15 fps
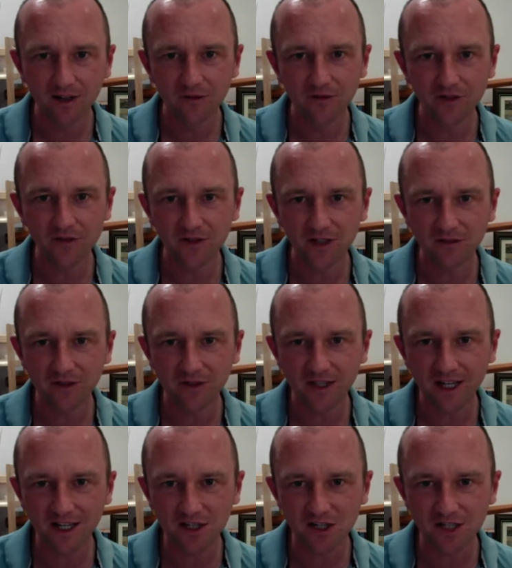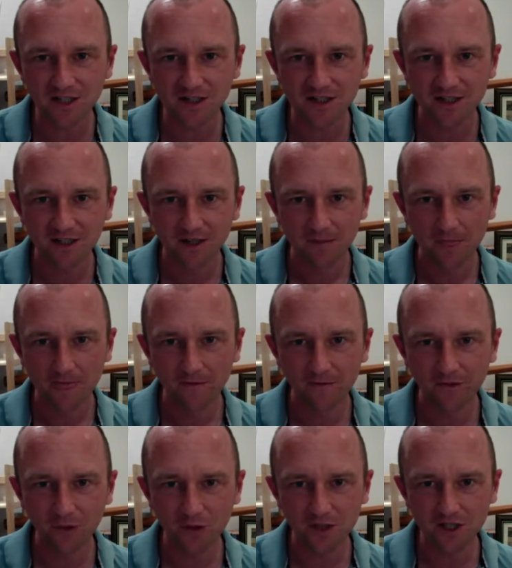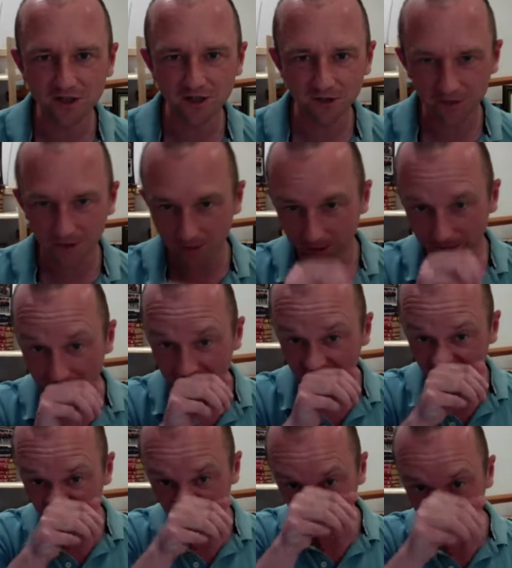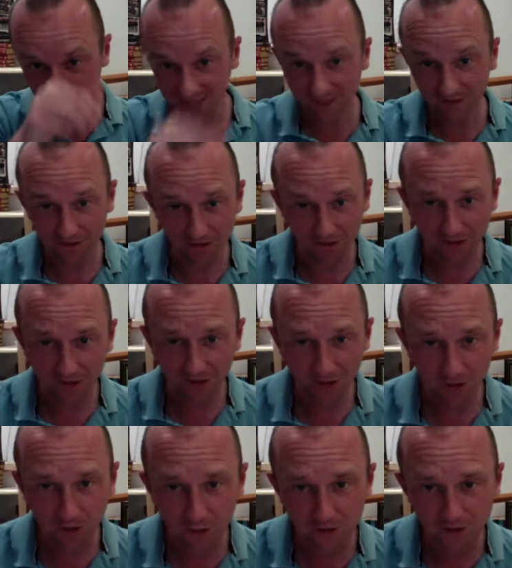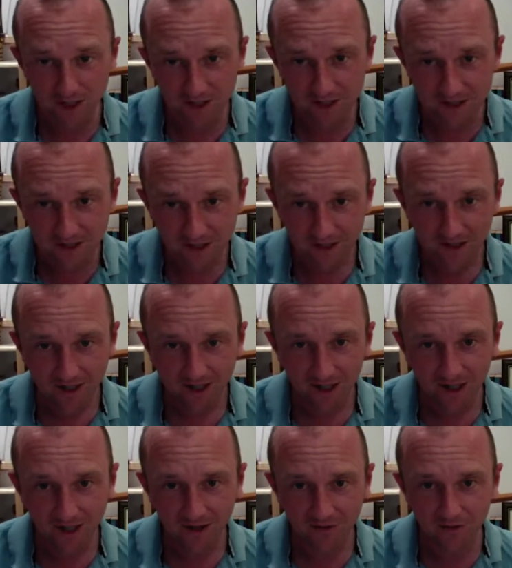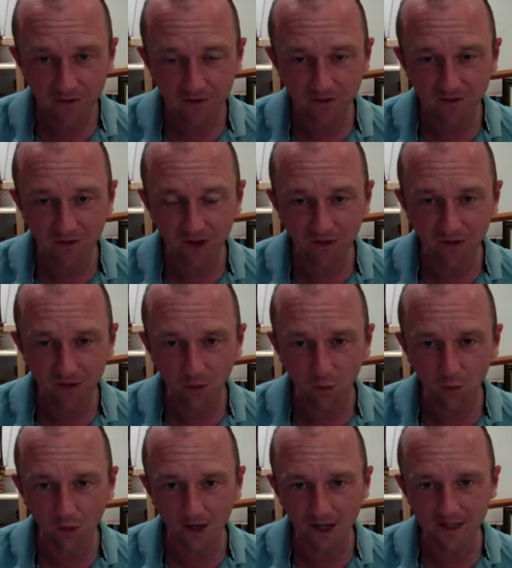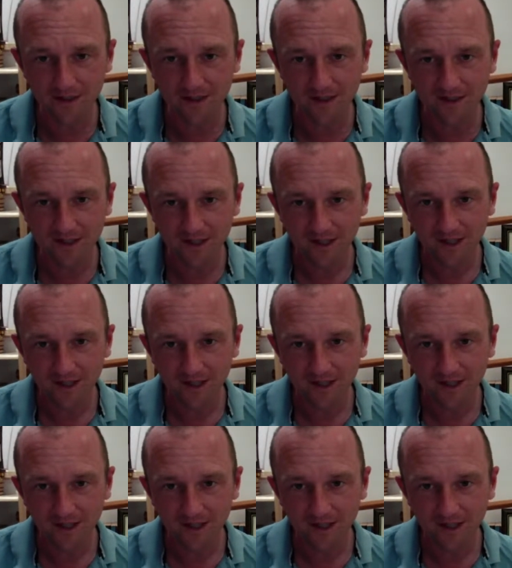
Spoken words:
50 for the Ashes, 42 for the Bananas, 57 for the Coleses, 55 for the Whites,